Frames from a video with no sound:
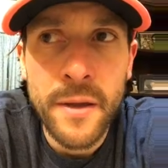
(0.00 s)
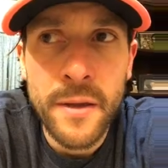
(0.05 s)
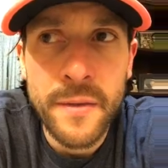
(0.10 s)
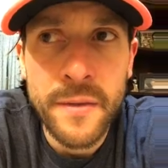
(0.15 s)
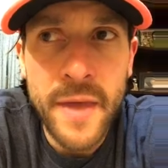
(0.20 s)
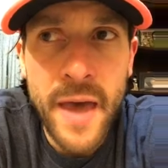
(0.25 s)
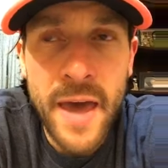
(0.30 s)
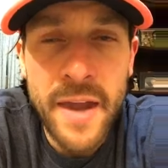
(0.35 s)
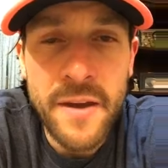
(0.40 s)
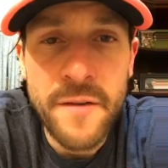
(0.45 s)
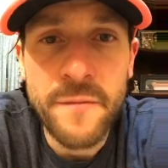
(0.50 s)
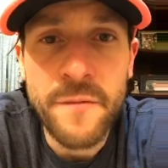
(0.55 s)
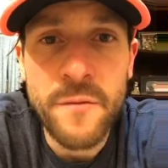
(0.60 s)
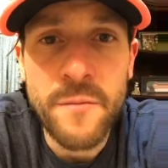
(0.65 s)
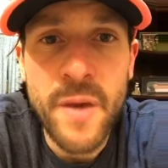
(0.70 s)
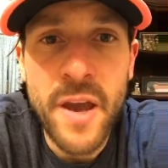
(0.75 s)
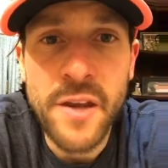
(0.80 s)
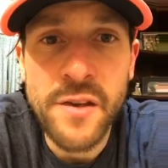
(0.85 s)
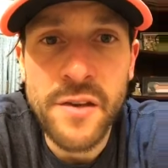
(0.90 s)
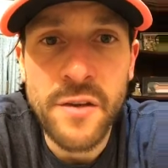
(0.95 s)
that
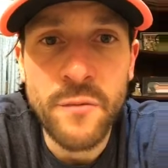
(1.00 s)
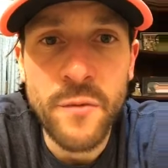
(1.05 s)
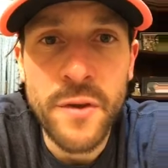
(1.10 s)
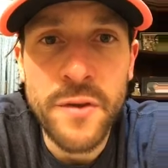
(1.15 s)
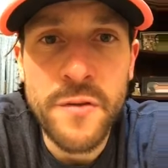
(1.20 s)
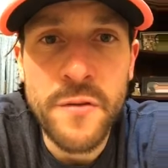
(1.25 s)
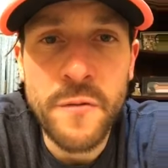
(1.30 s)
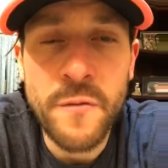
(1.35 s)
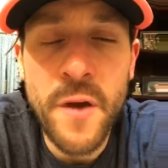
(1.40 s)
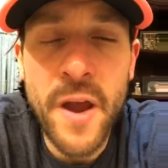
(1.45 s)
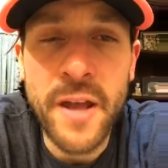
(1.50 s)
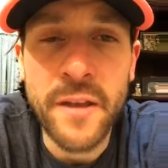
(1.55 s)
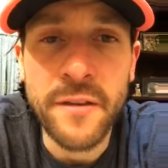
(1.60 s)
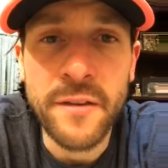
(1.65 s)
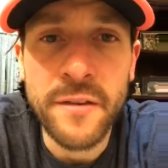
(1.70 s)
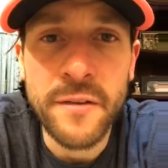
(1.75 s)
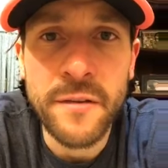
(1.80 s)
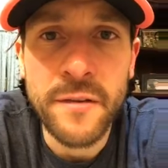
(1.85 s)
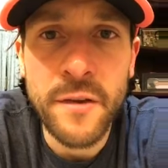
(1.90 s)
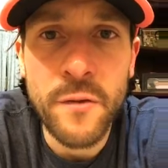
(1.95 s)
information with your
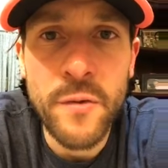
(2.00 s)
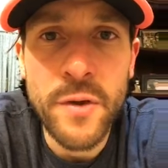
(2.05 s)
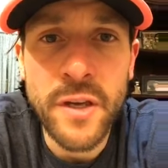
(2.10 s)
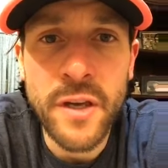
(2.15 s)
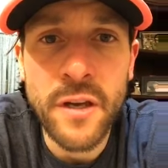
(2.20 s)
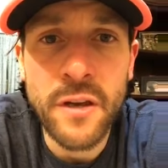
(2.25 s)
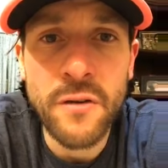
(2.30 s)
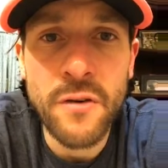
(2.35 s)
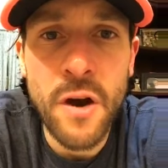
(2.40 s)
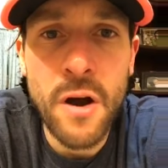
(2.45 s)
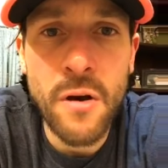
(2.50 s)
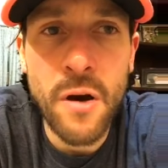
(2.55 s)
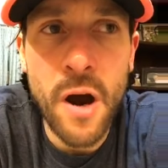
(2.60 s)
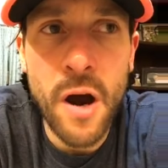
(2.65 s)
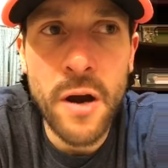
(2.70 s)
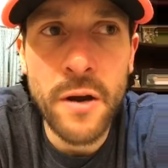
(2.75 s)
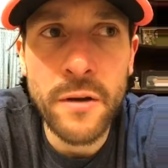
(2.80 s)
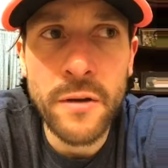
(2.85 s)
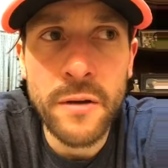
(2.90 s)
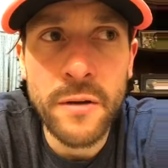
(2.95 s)
friends so we can grow
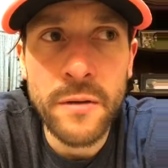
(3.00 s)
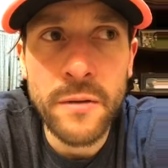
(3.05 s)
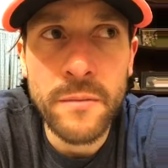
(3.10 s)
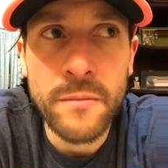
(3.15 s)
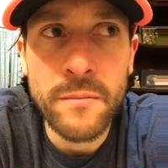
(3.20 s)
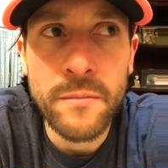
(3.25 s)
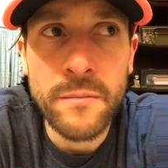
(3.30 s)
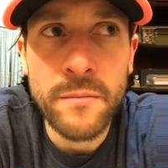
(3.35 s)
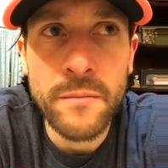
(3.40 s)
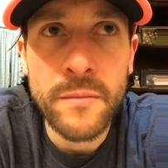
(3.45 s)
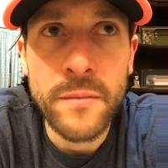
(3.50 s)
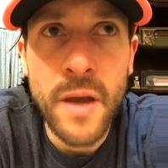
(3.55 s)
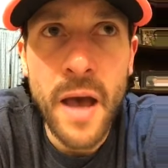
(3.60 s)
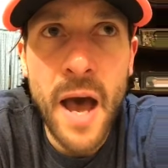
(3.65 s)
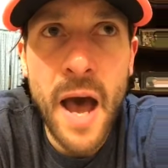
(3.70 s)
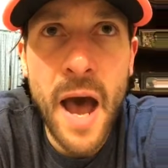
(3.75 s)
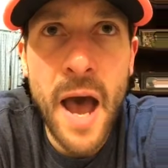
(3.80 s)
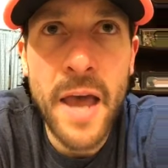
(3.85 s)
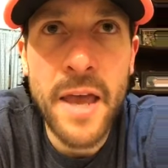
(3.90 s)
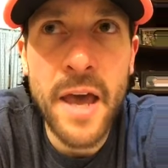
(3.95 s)
our
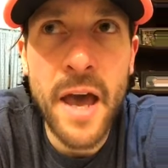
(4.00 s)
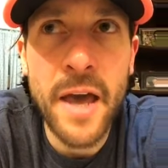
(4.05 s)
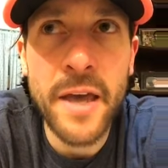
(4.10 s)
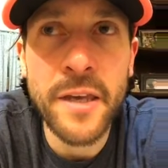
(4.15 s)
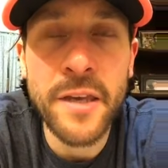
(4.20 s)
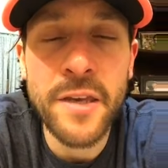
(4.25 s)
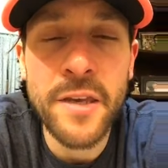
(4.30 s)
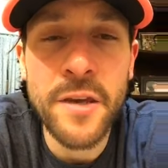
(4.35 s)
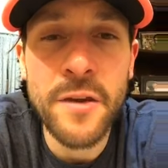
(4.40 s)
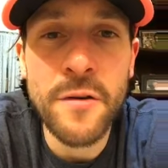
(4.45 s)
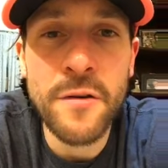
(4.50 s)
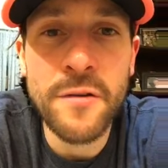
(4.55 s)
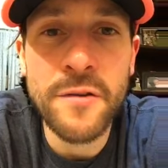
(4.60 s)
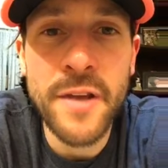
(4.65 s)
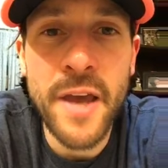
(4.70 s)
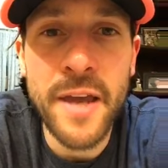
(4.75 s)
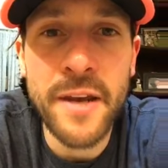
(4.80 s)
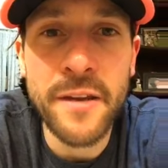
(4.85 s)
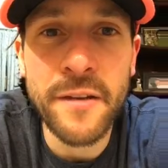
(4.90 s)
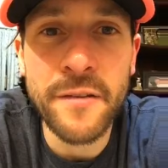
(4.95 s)
high IQ
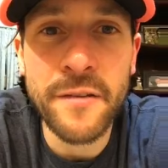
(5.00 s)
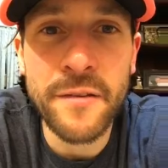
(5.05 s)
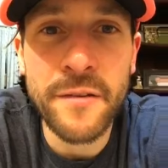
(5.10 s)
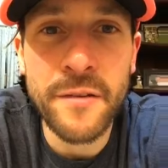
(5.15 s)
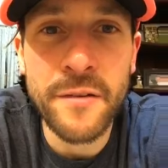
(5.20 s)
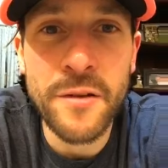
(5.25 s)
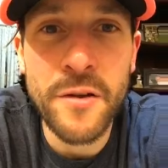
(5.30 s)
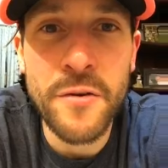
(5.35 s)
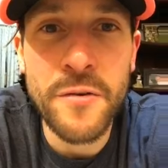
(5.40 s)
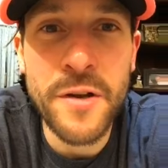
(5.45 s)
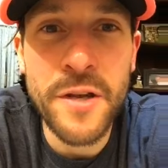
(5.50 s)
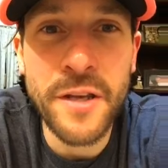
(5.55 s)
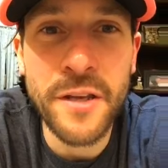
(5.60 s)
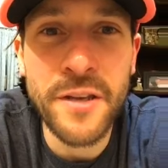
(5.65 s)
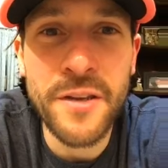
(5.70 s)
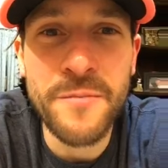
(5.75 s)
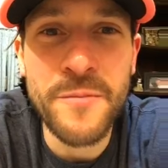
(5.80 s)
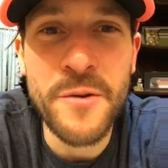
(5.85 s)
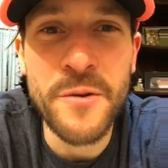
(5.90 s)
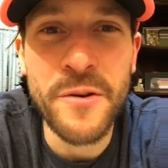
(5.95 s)
tennis learning
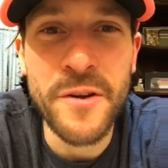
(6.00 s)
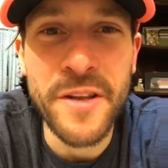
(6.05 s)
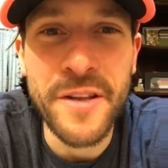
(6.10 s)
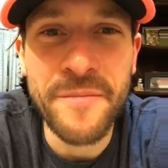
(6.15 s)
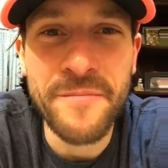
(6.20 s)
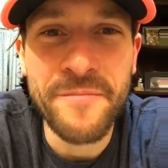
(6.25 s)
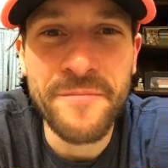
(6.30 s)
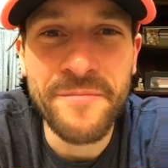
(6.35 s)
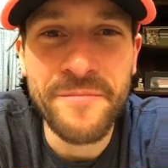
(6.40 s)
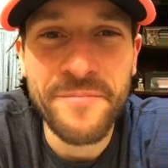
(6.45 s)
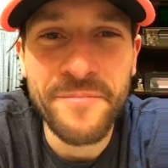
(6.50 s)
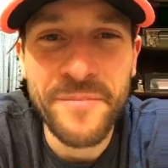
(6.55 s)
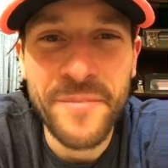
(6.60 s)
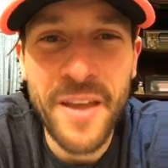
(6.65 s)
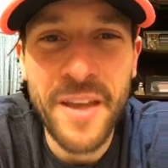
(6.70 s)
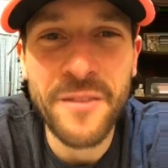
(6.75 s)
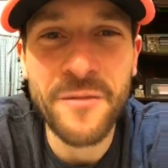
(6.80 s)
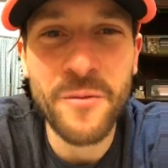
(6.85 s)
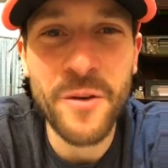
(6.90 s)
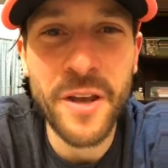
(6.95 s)
community.
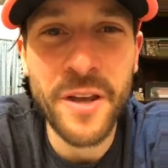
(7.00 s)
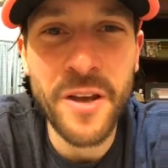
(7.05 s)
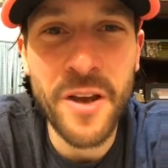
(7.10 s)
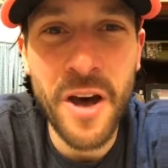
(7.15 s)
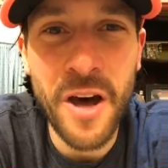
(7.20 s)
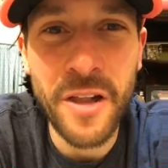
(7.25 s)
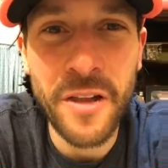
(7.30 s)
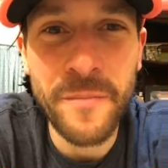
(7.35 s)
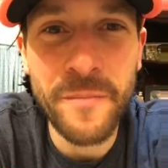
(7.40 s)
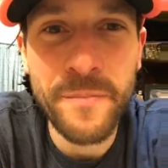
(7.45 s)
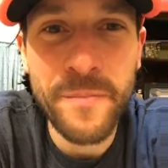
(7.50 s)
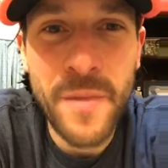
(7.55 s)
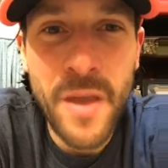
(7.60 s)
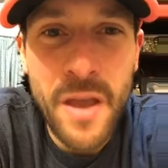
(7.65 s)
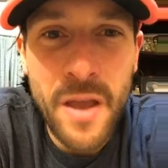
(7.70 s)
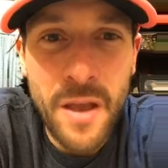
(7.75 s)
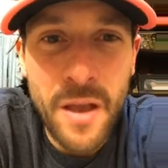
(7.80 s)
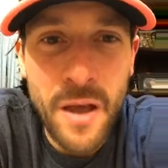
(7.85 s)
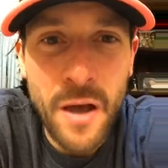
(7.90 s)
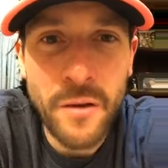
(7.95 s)
That's what I call it.
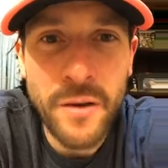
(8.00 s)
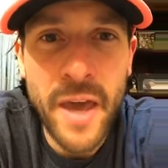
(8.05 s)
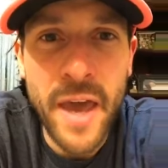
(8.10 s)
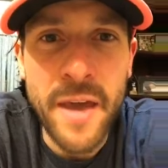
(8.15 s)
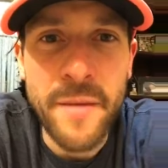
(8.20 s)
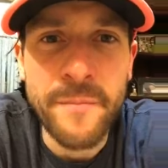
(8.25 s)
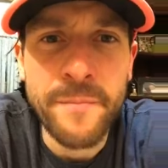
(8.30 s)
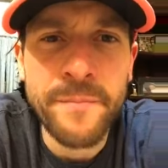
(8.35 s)
Okay,